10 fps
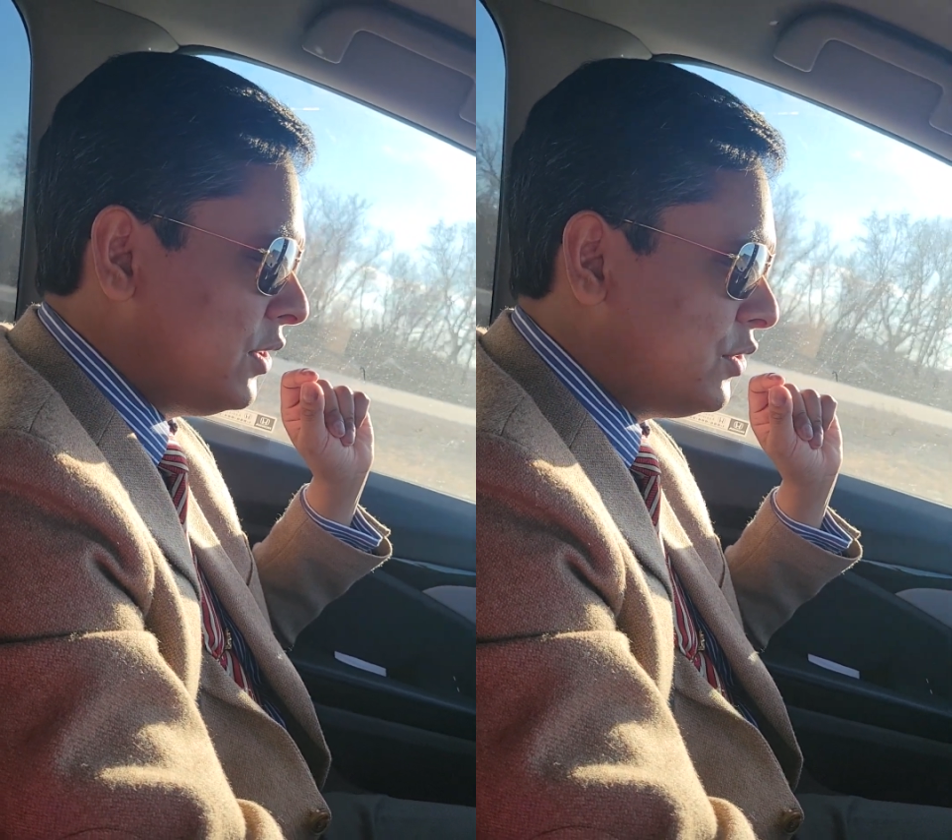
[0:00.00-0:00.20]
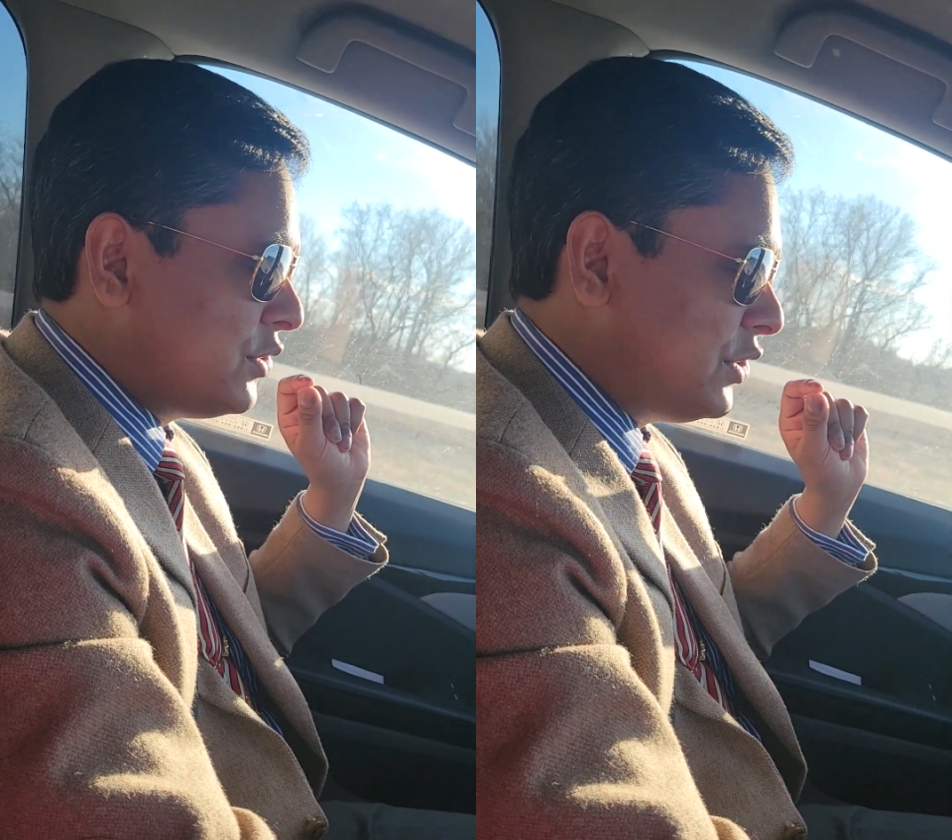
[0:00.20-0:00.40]

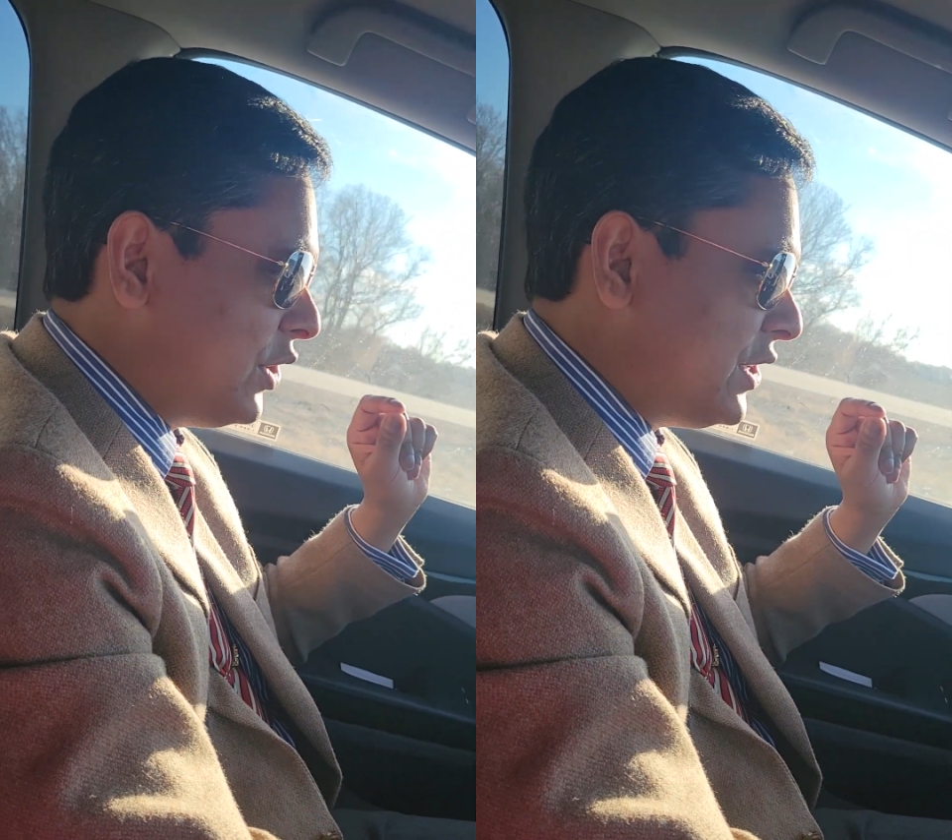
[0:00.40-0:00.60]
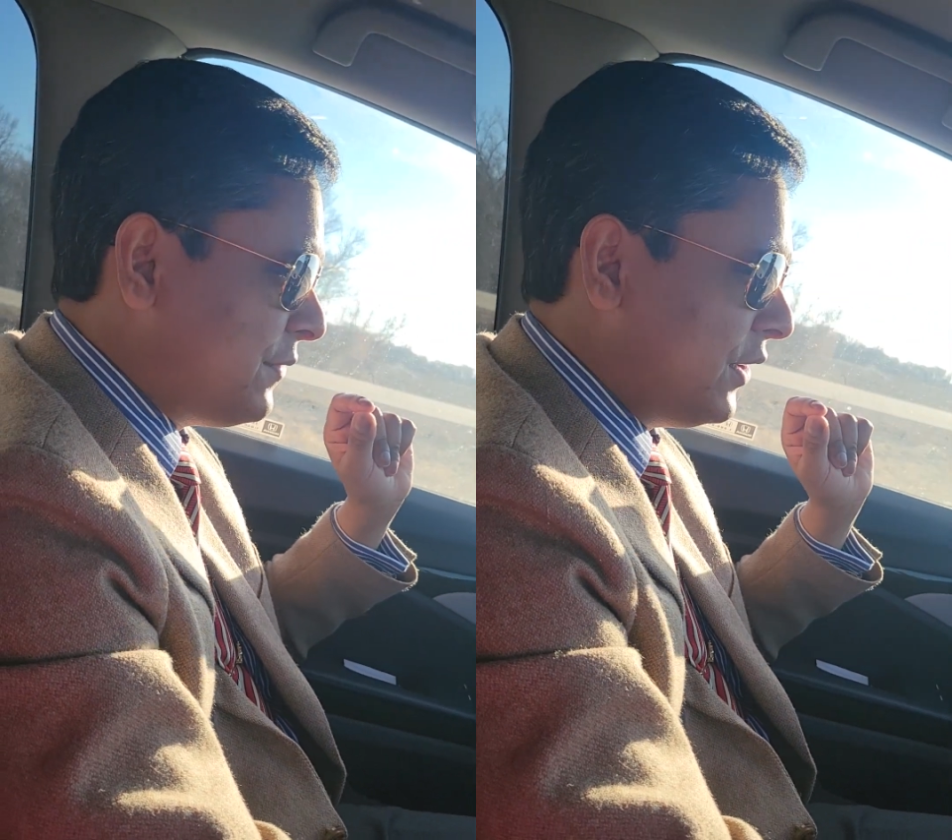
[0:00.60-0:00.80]
to
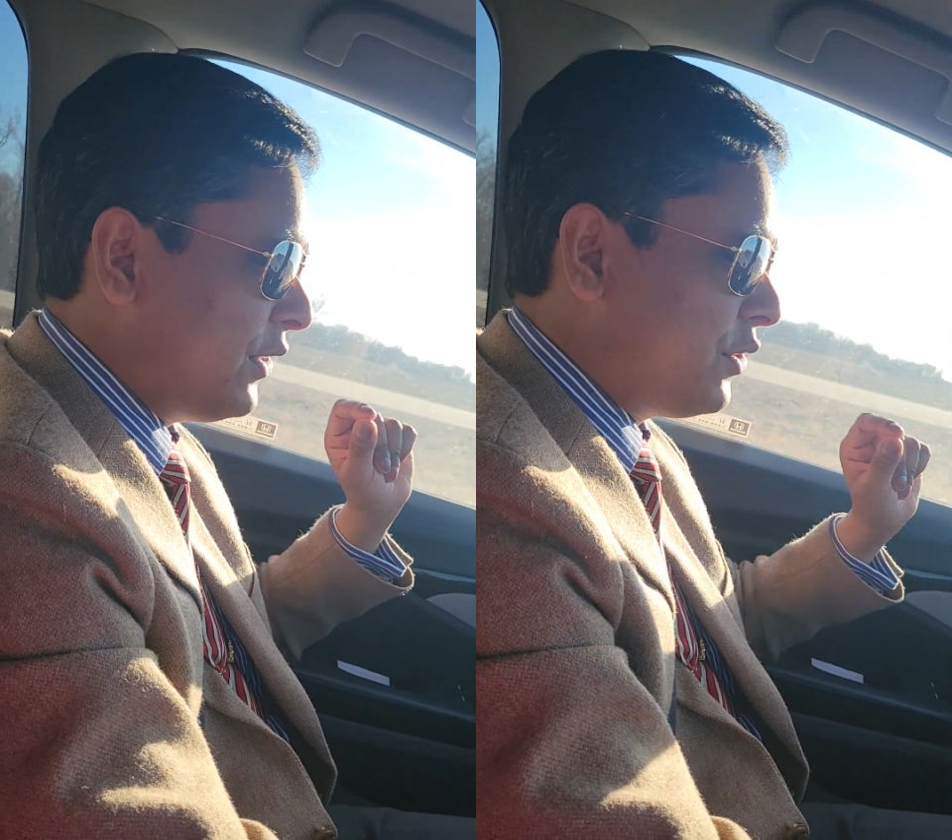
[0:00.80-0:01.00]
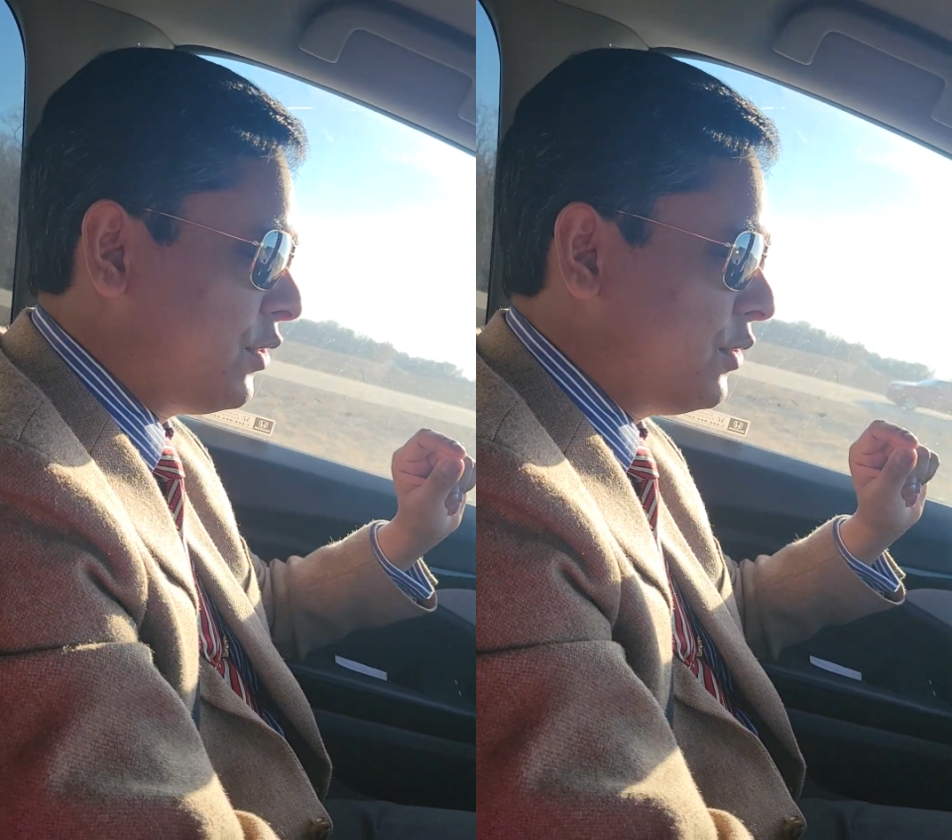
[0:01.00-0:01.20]
search for
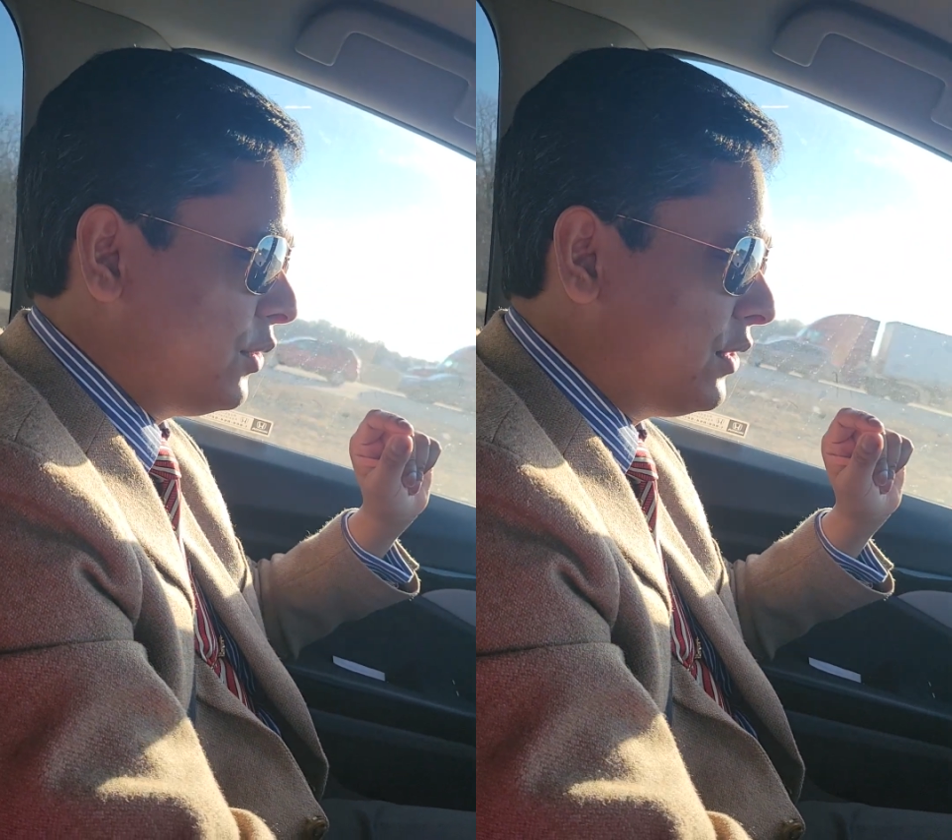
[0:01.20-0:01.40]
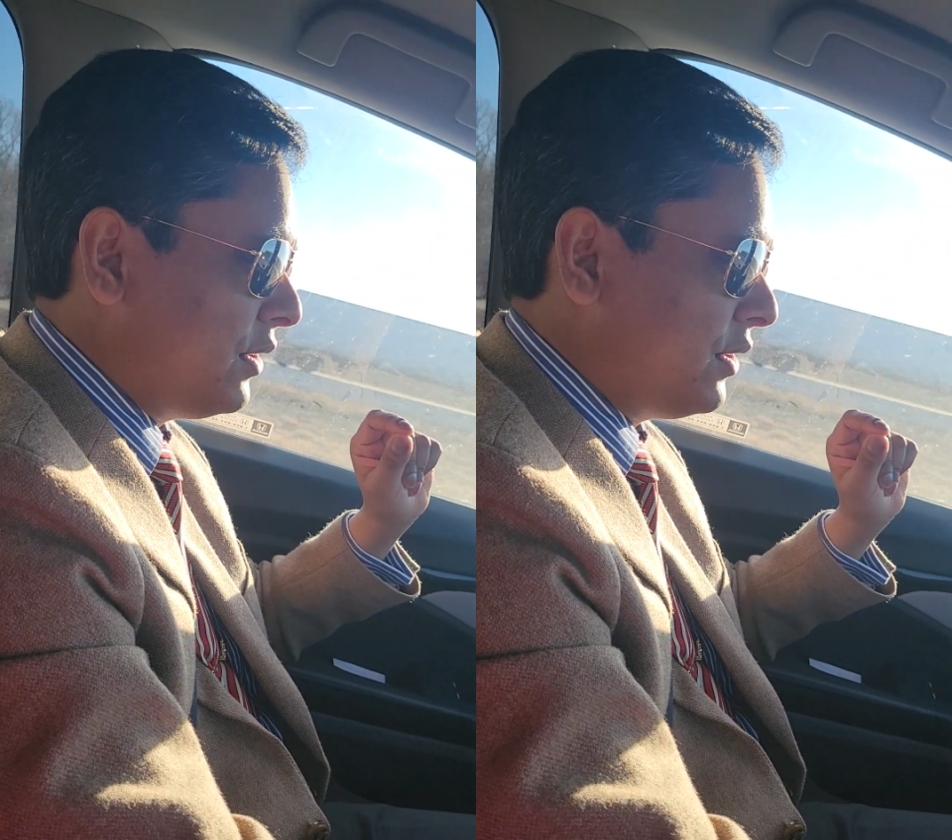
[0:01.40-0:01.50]
the truth